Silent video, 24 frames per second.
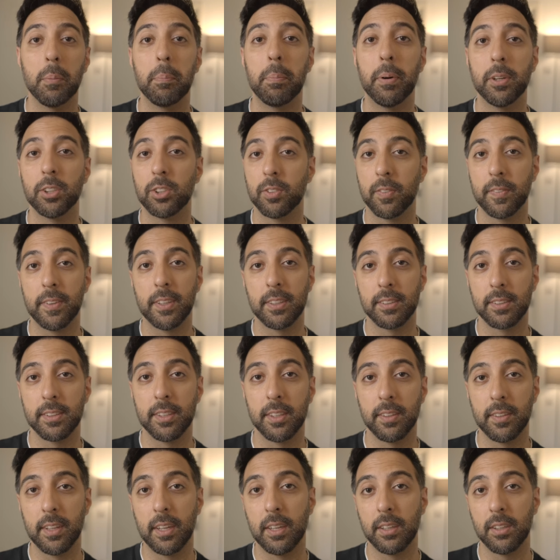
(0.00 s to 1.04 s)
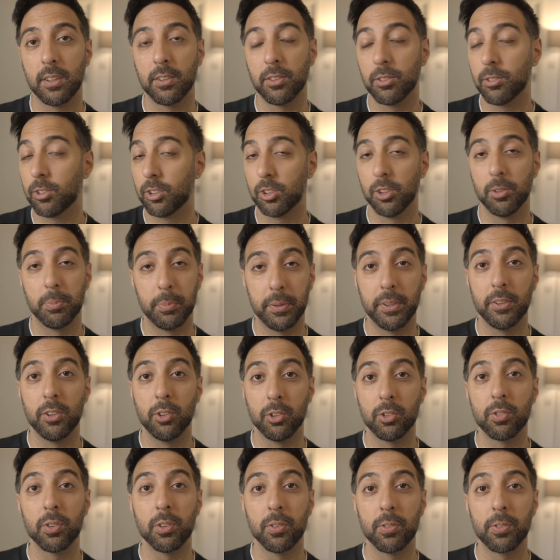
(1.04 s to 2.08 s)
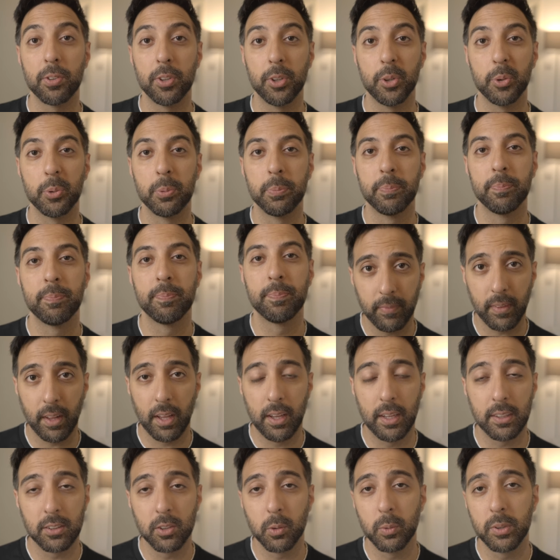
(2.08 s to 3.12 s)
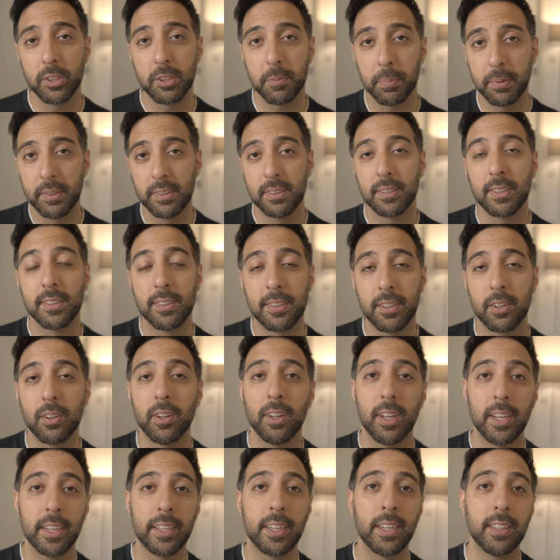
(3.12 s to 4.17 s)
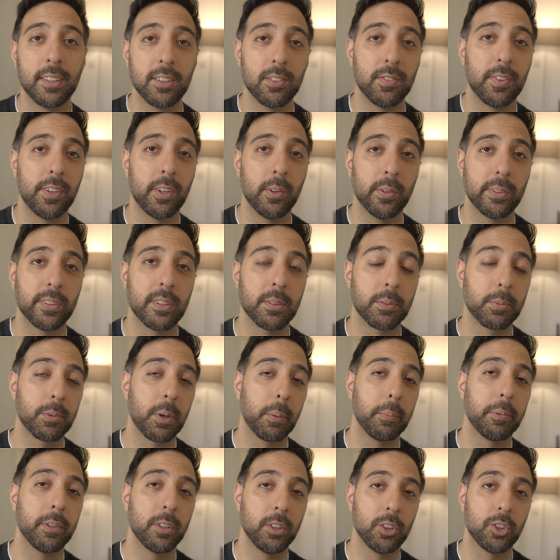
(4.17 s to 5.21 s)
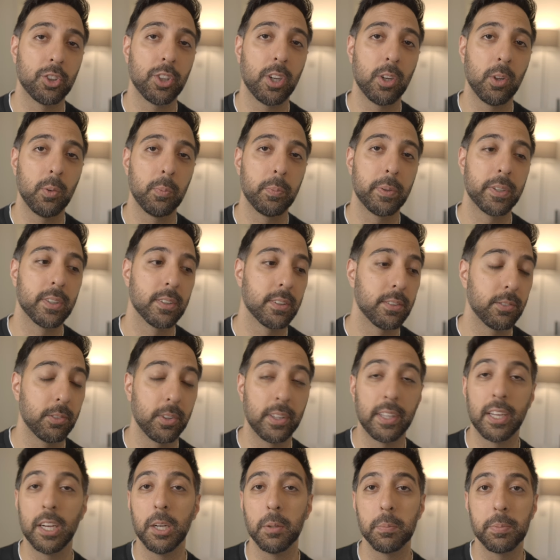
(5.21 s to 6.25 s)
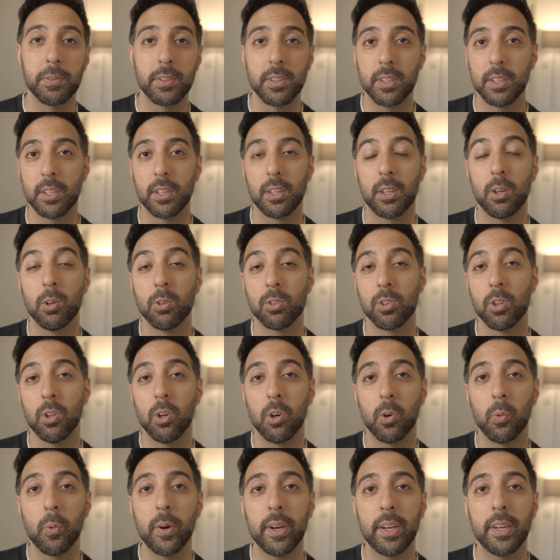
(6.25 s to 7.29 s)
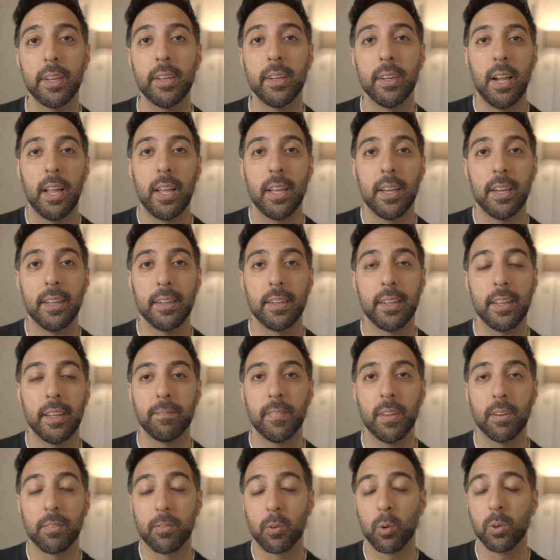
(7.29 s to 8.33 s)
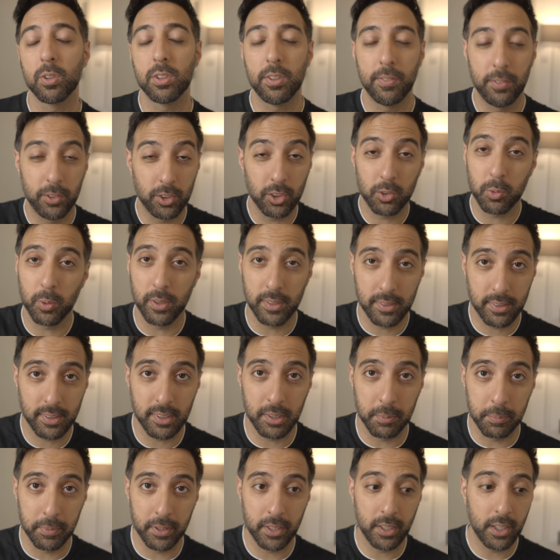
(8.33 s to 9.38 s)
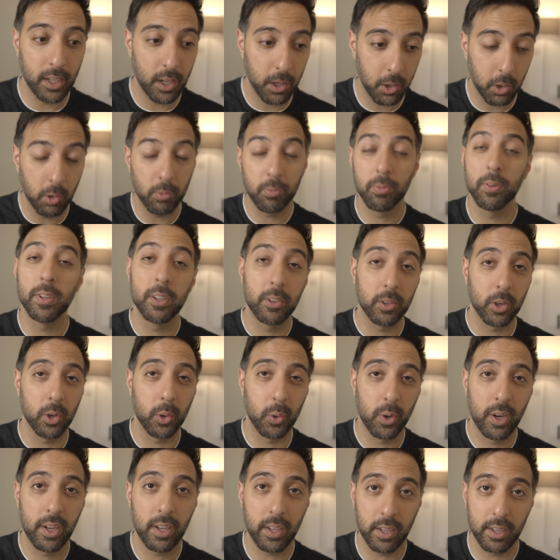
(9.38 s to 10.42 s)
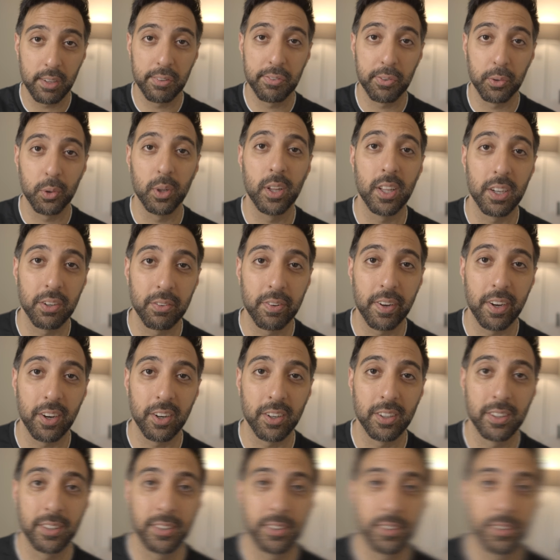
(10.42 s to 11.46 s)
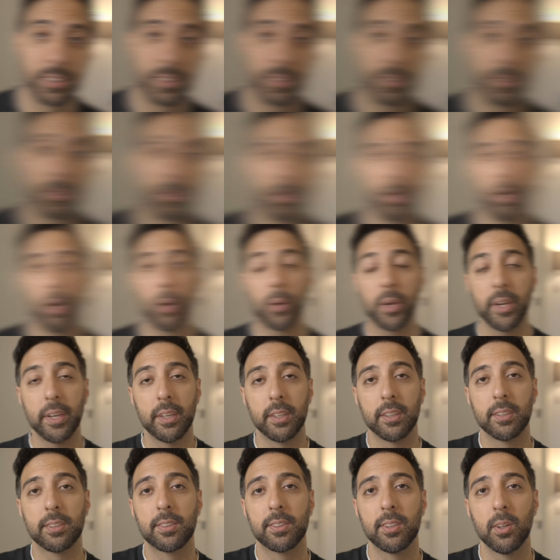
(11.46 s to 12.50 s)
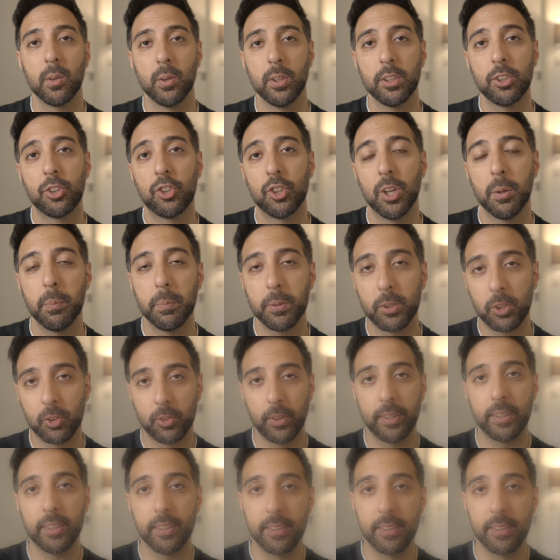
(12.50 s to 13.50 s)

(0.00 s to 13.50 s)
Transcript: a bunch of things there that could be useful for you. As always, please consider liking this video and subscribing to the channel because it really helps. It goes a long way. And of course, if you just want to see me hopefully grow a full head of hair. Okay, so let's jump straight